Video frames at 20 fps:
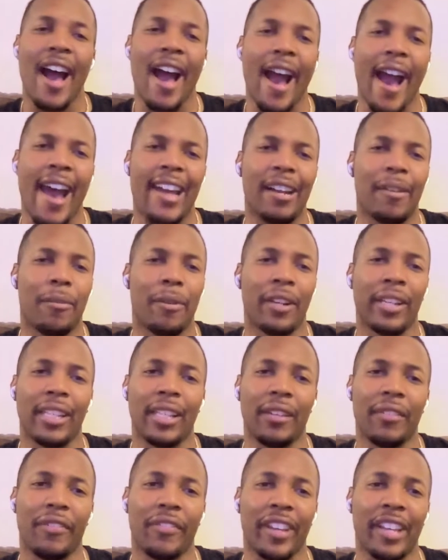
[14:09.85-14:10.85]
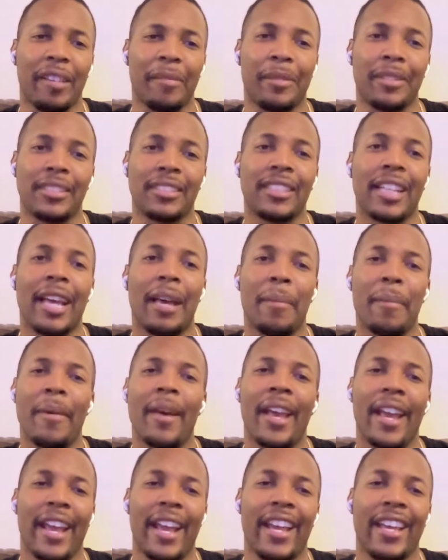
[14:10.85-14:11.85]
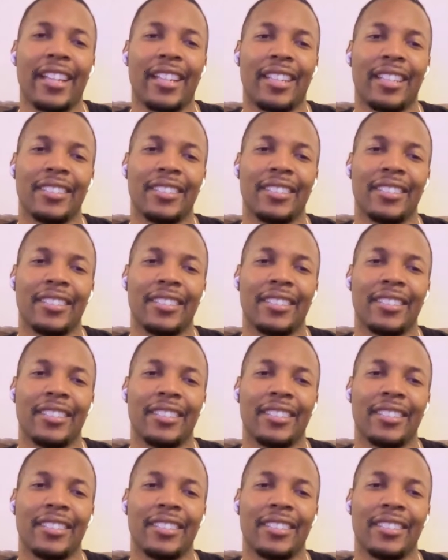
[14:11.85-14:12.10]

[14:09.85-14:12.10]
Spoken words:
I don't want to get famous that bad.